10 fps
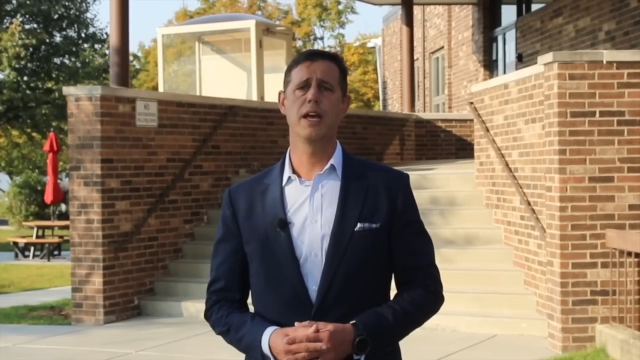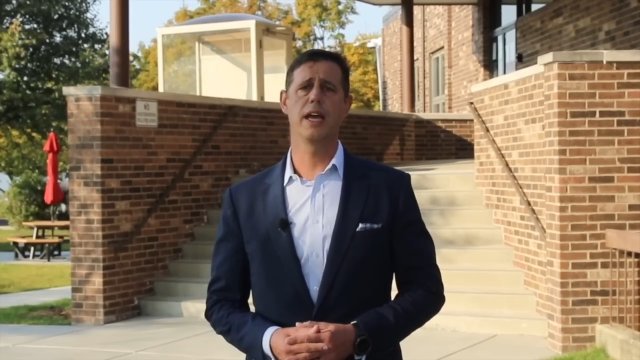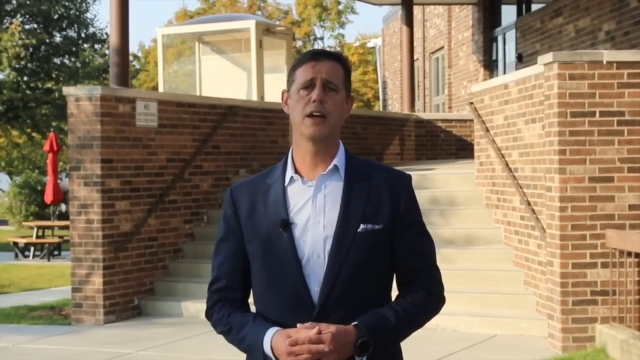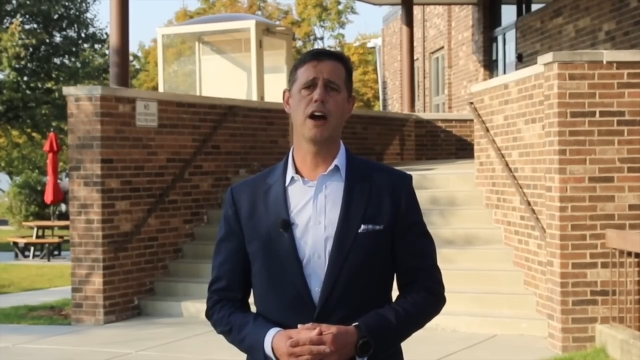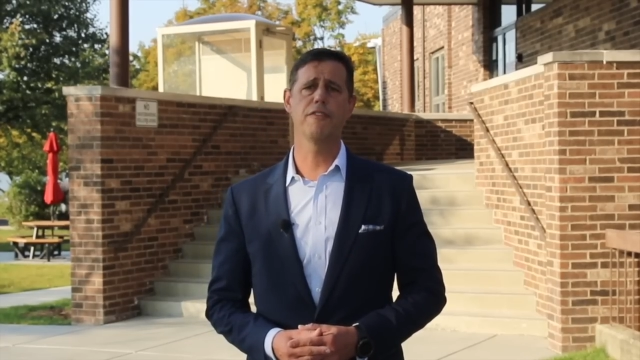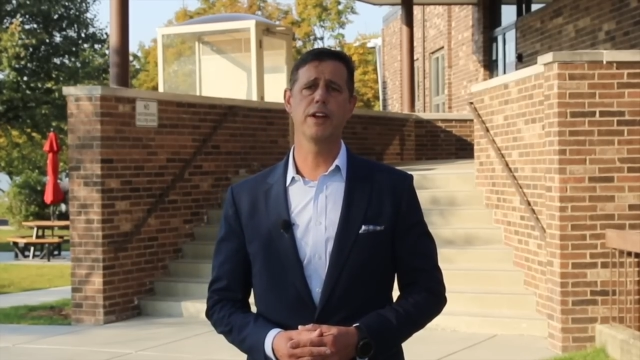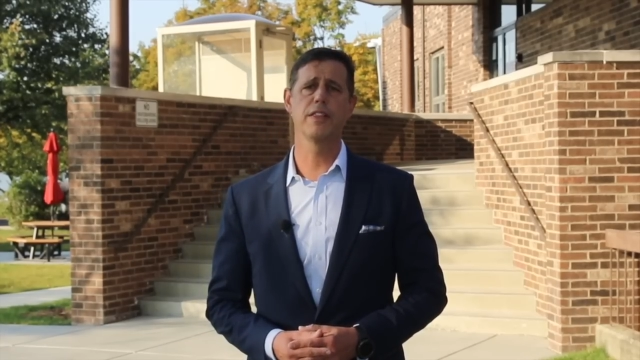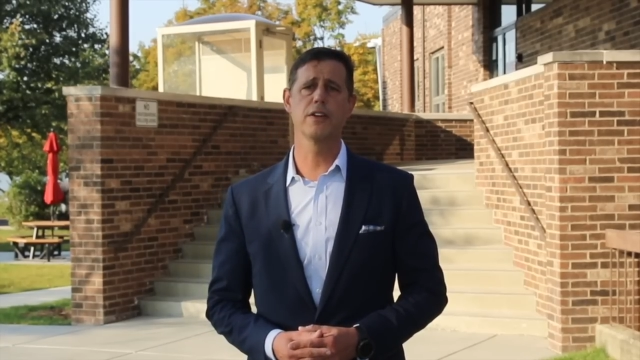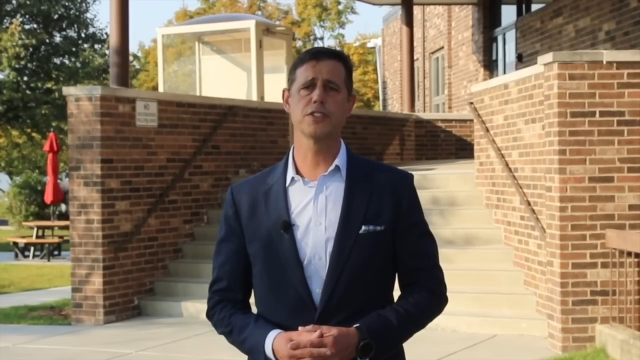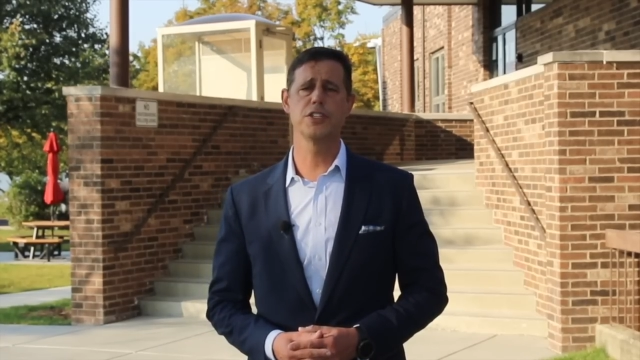and
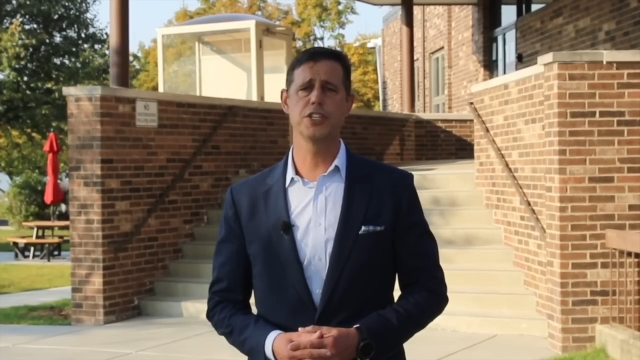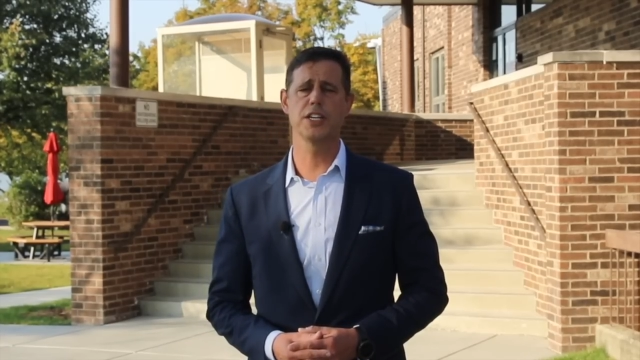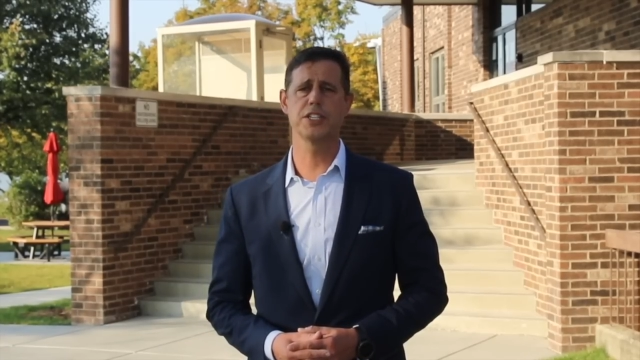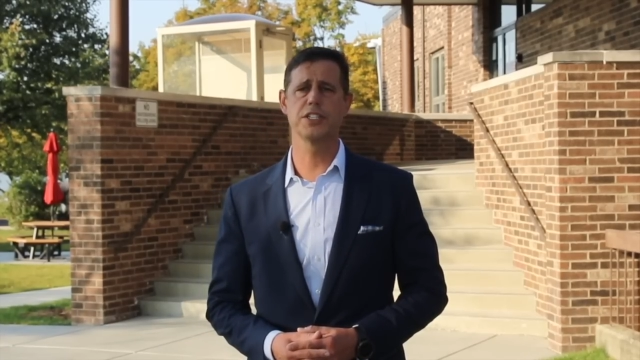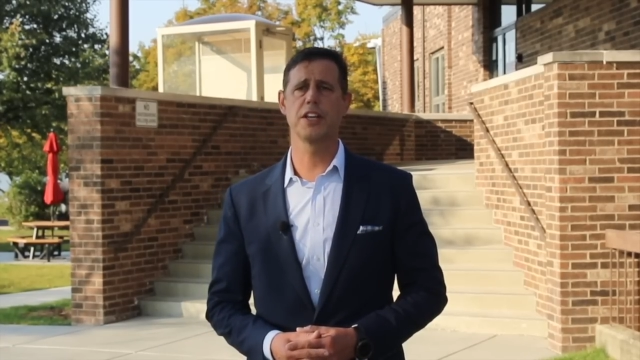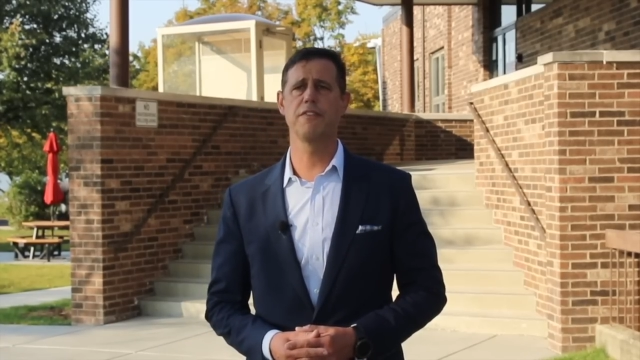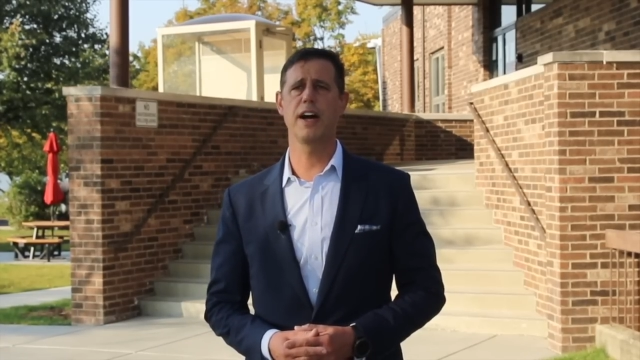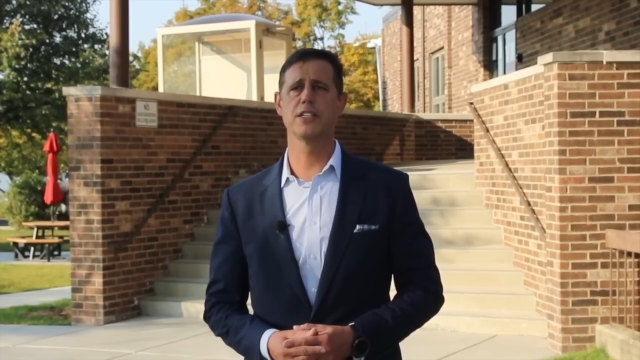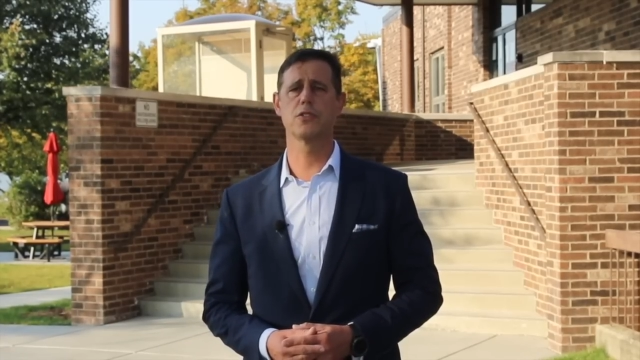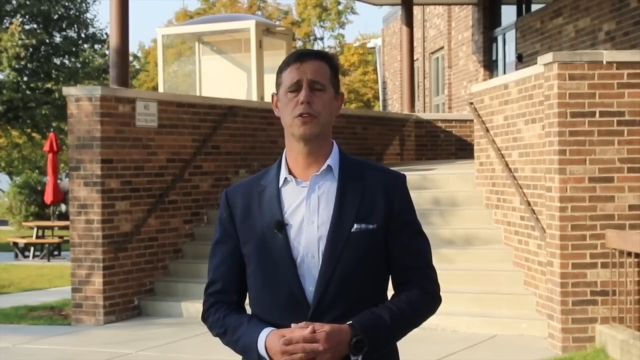offering their suggestions and
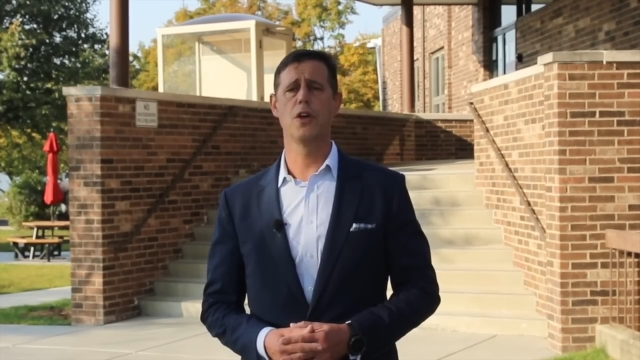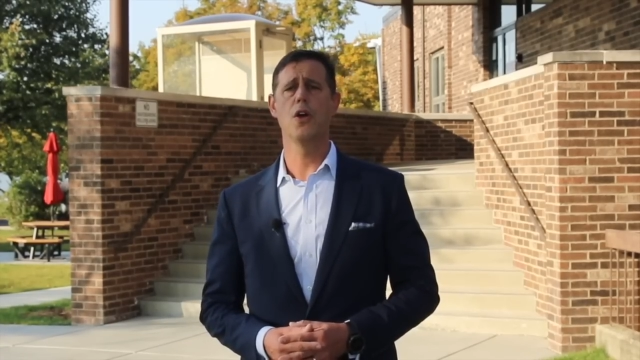advice.